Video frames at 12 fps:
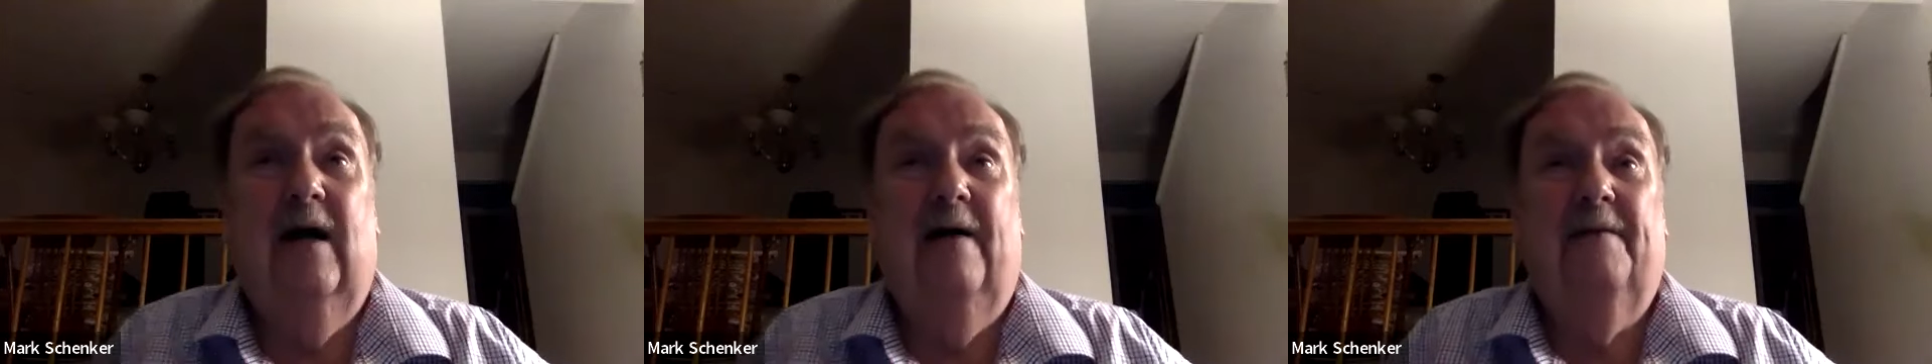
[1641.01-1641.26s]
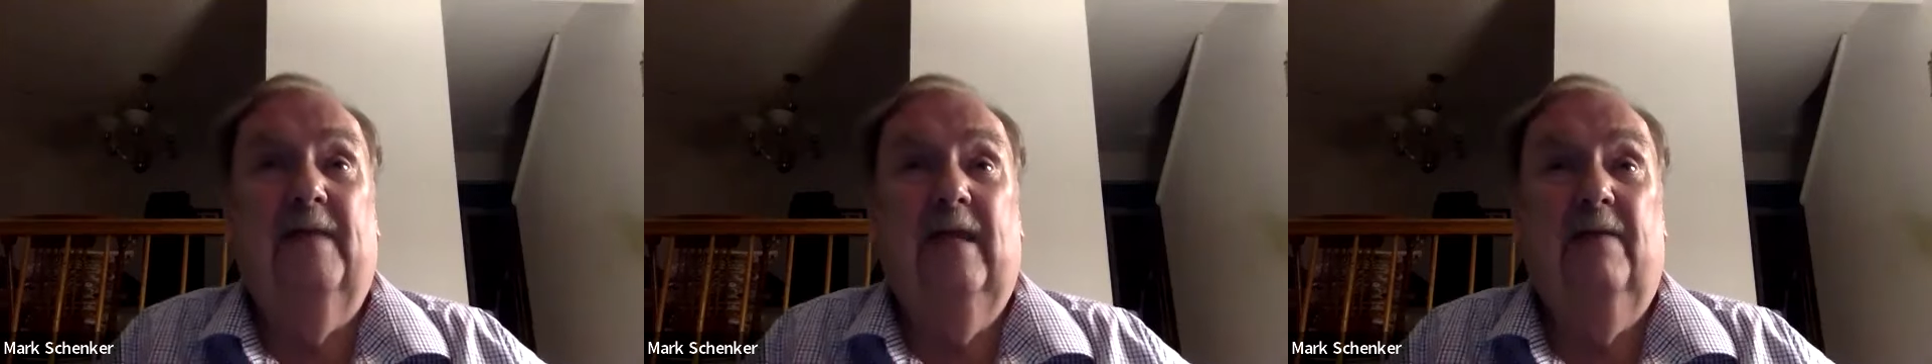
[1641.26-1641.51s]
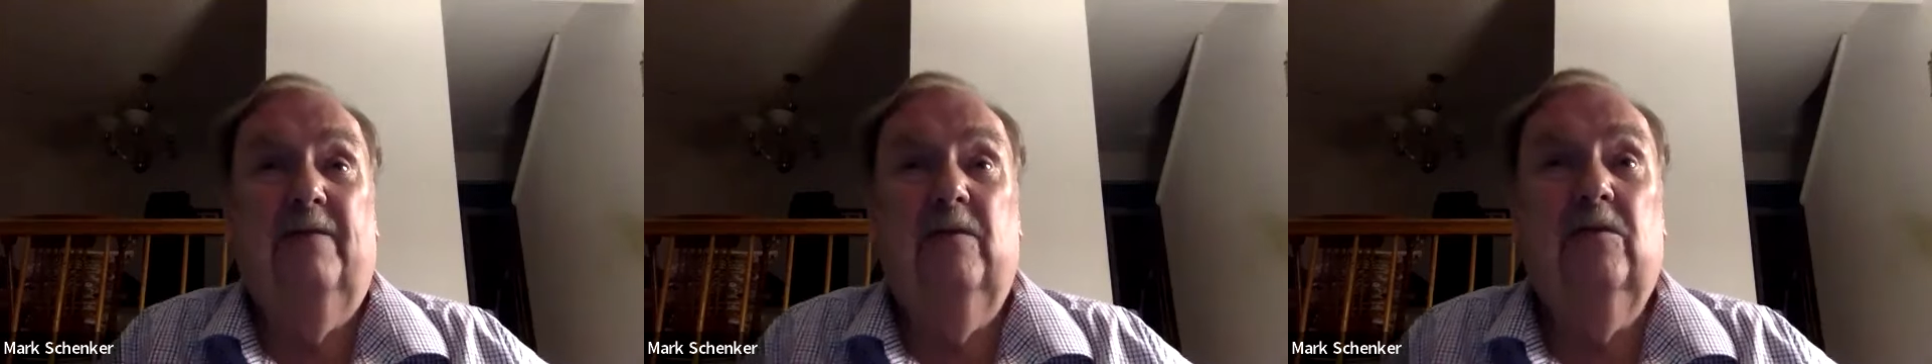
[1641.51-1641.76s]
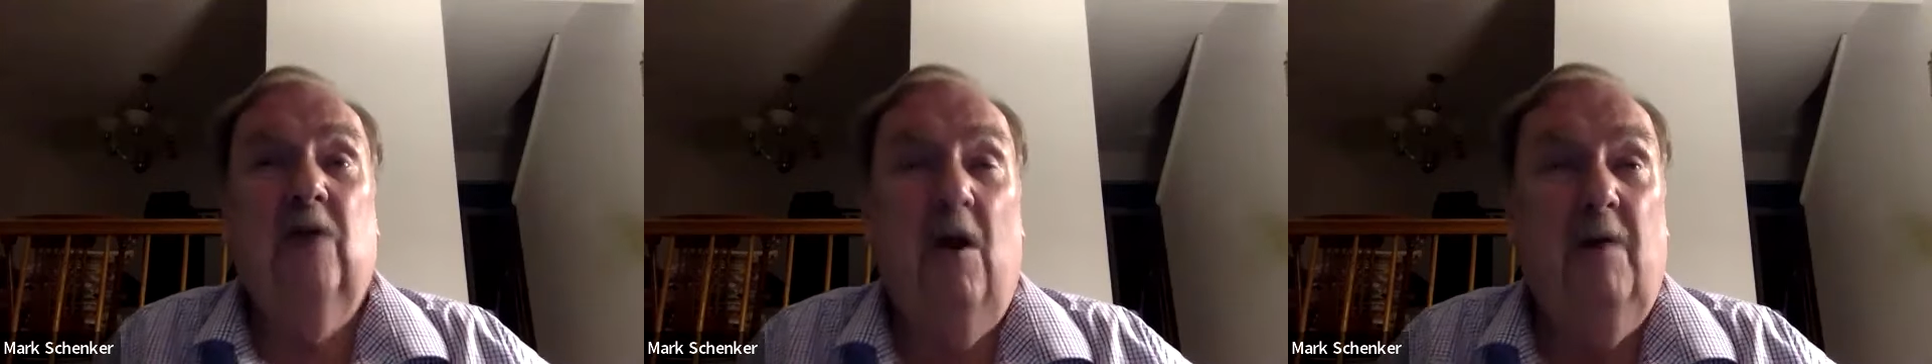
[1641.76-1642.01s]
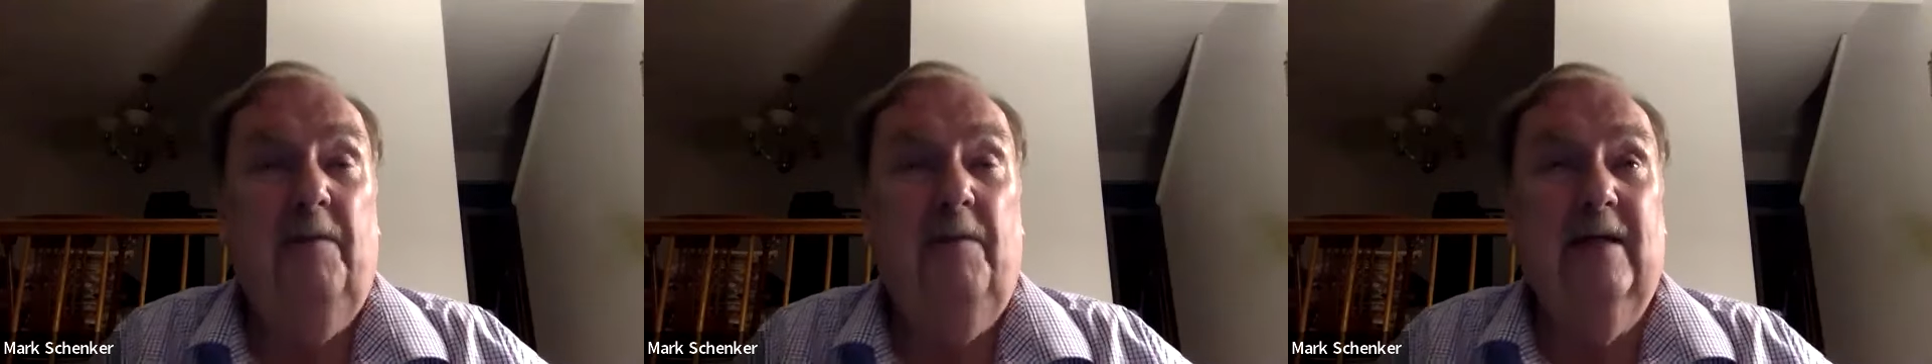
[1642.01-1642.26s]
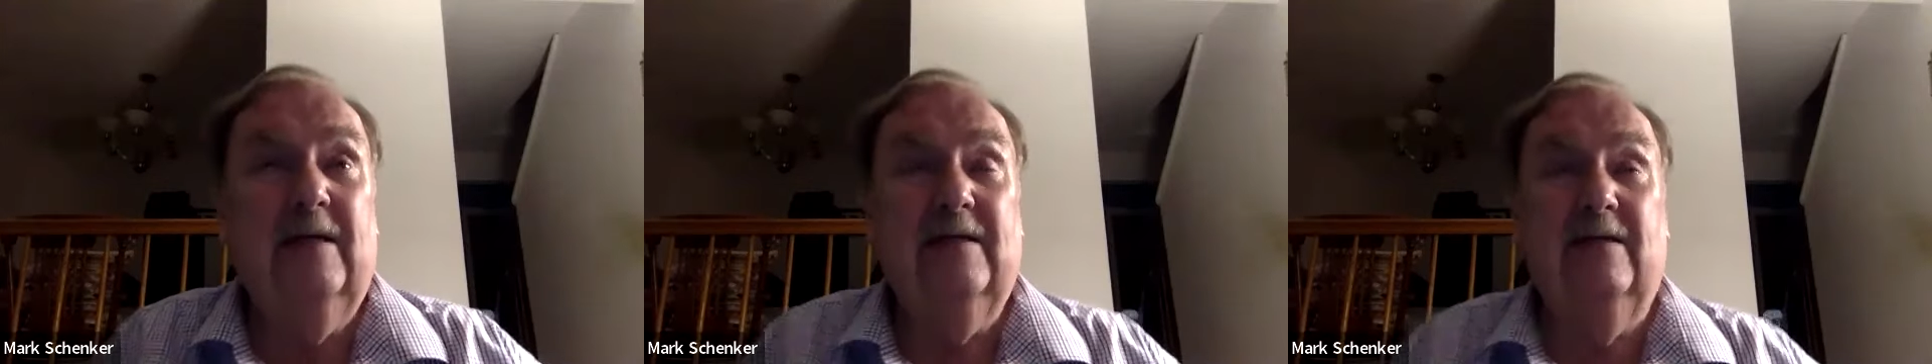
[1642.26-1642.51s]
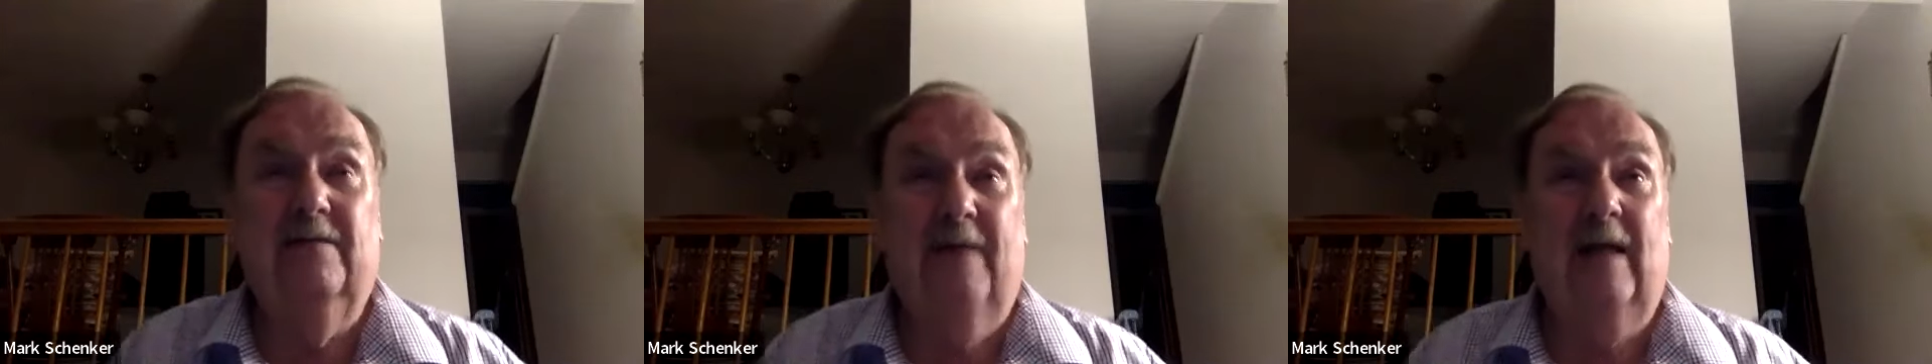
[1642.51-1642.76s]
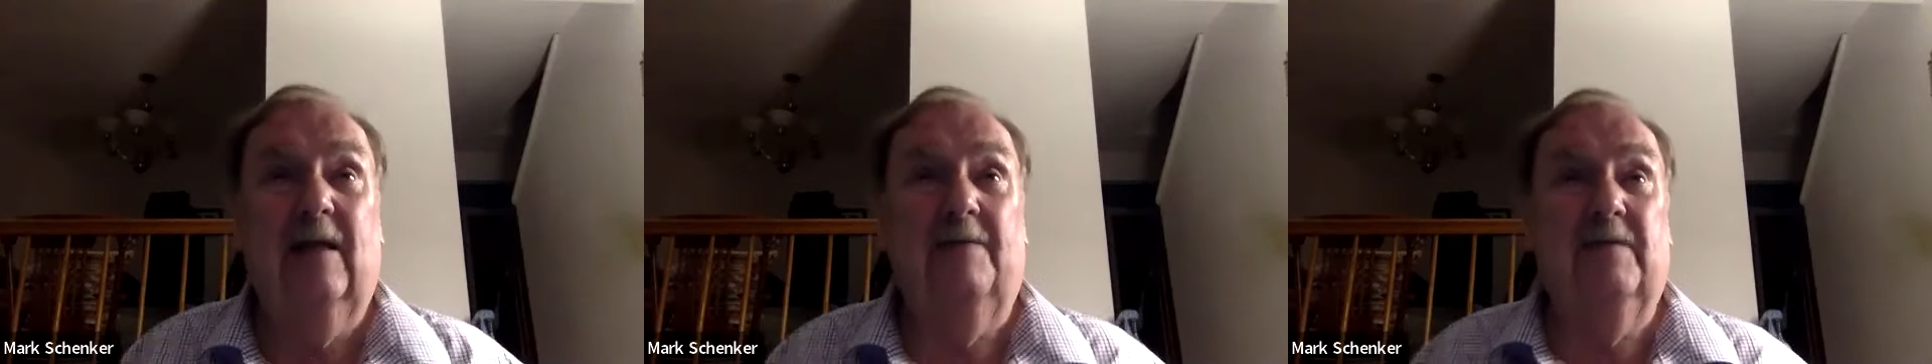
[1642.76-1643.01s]
if utopias
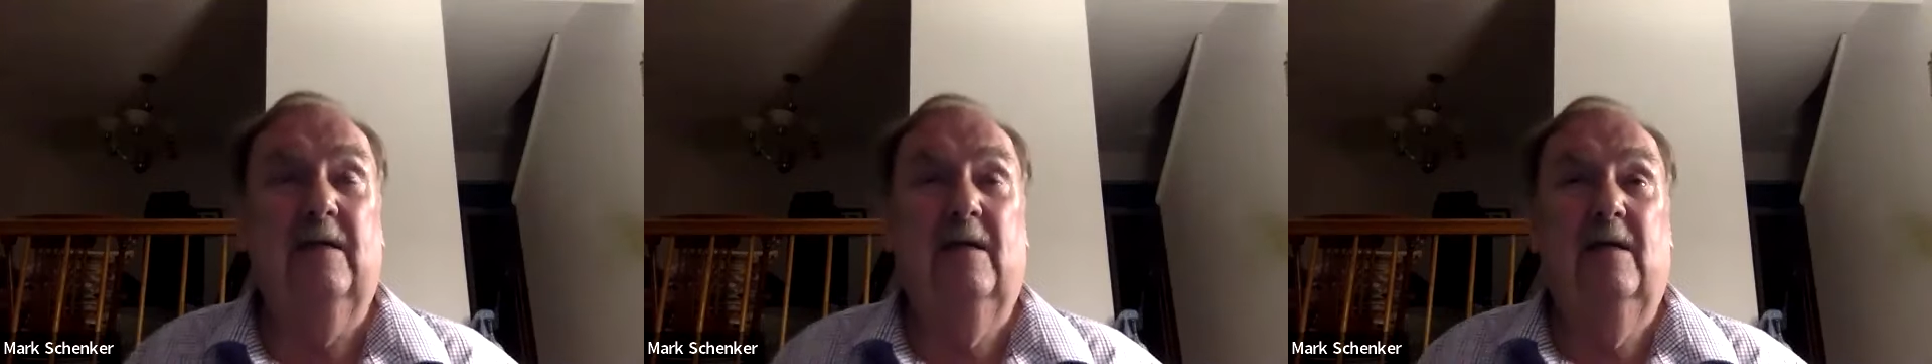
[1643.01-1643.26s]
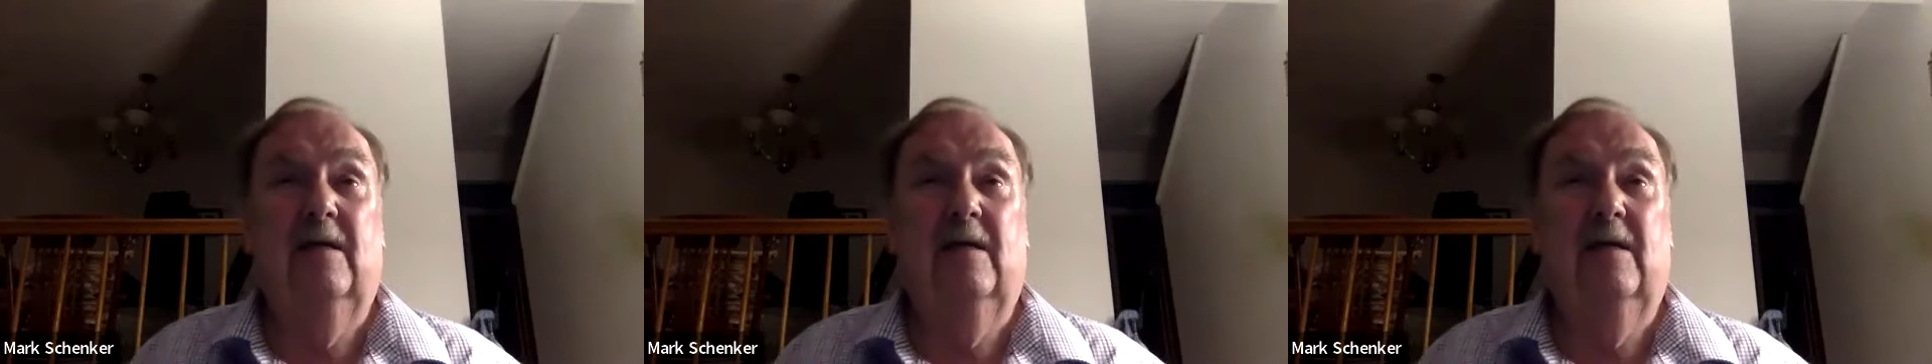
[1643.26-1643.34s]
developed